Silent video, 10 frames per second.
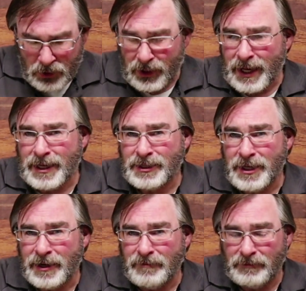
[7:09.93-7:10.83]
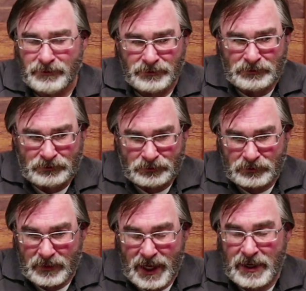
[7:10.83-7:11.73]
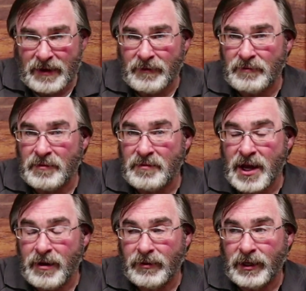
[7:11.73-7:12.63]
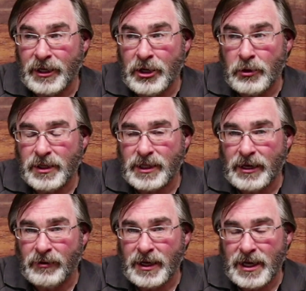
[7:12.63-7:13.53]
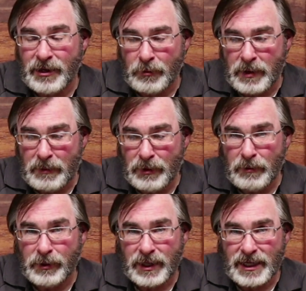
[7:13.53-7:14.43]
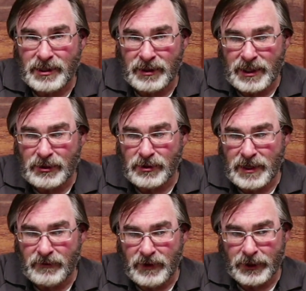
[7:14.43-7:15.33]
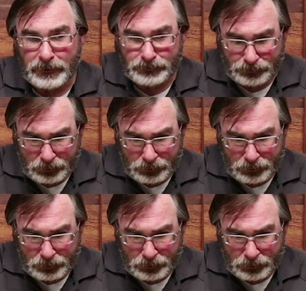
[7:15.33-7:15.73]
Like I said, I have not really noticed that on any other pepper, but that's an interesting feeling.